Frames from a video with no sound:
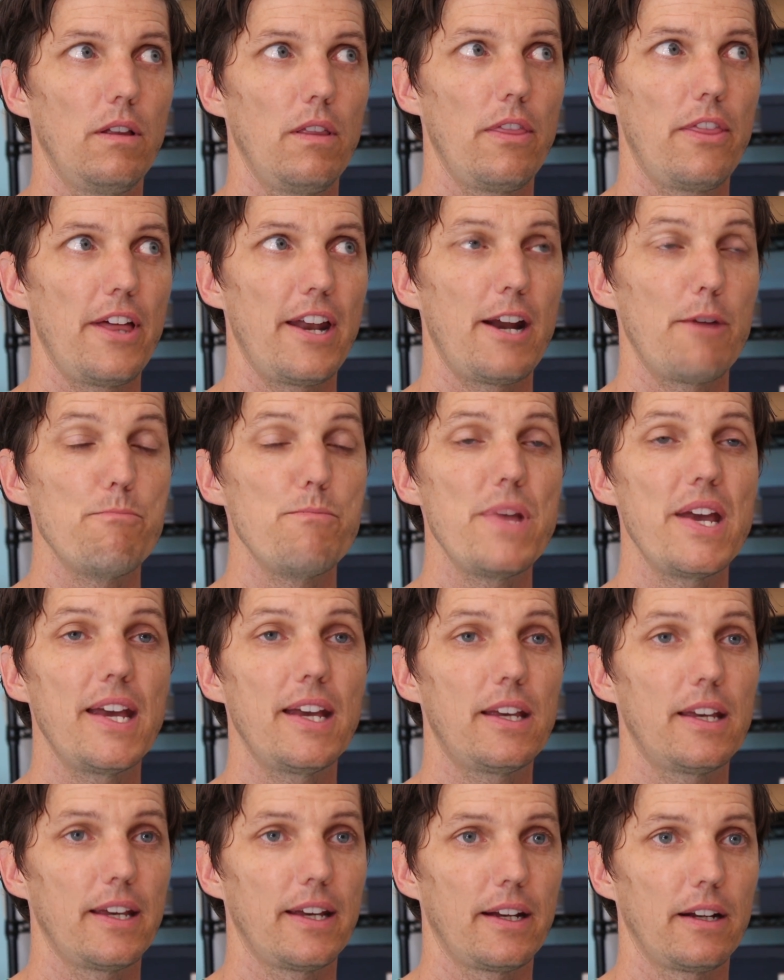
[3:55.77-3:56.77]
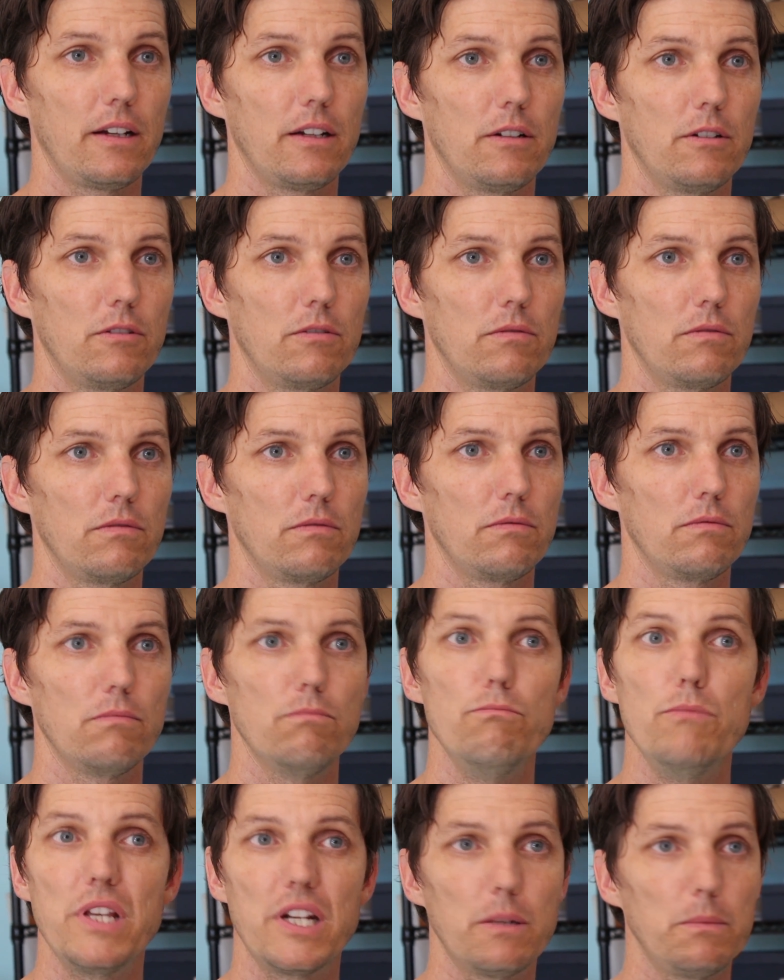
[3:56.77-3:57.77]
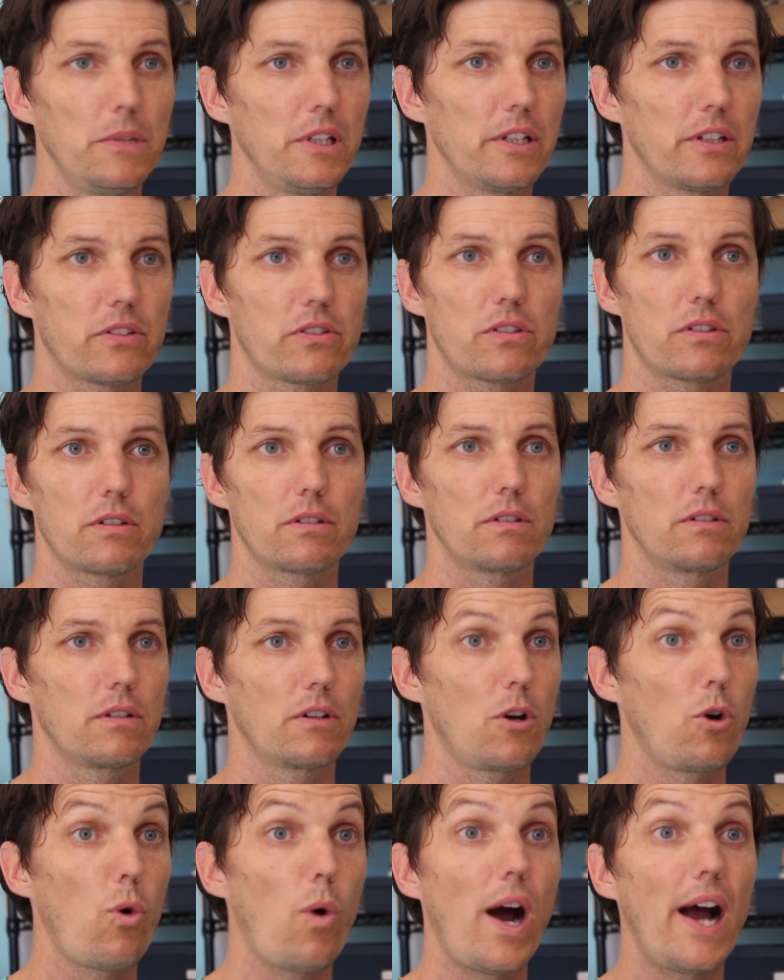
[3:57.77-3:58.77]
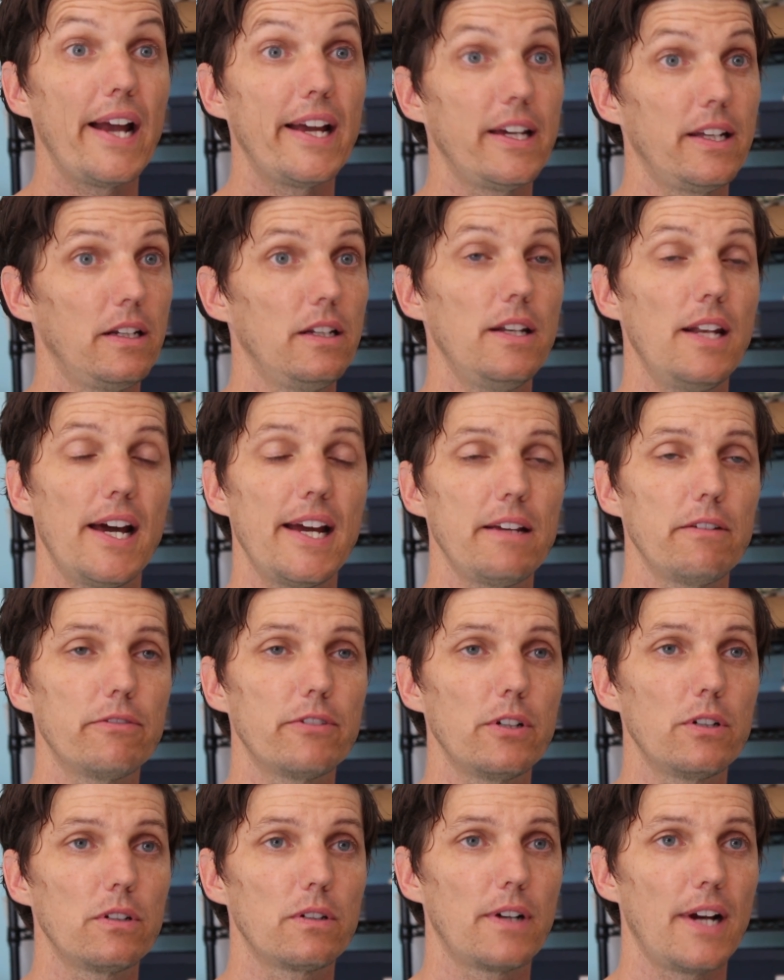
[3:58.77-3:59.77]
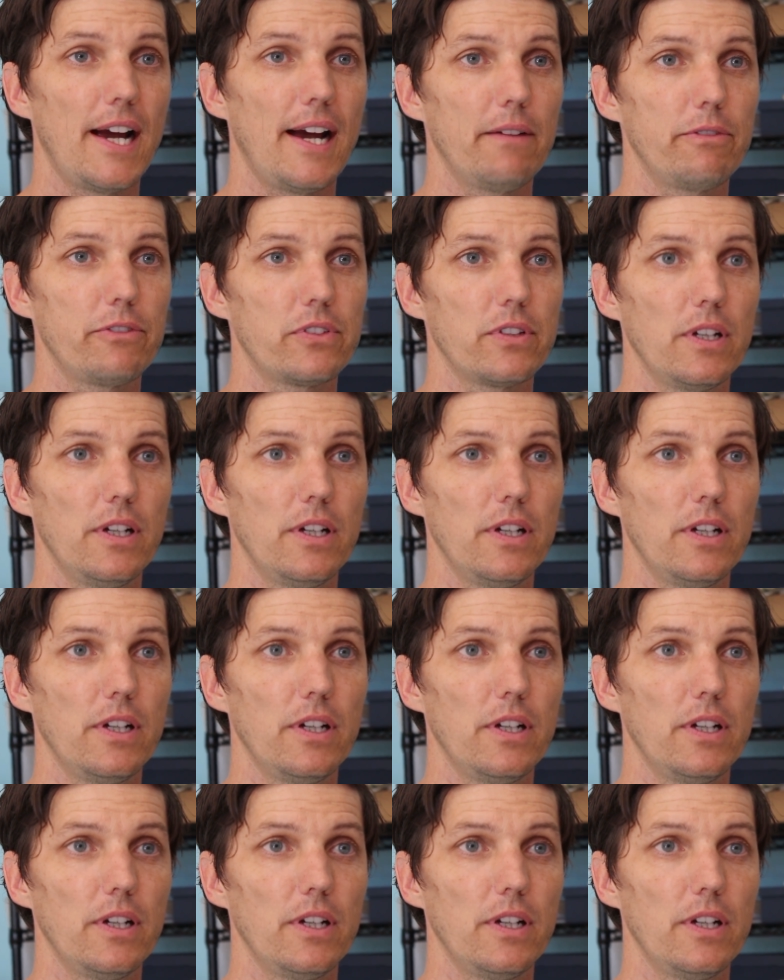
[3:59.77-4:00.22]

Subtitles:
that I'm making, minimalist, quiet night photographs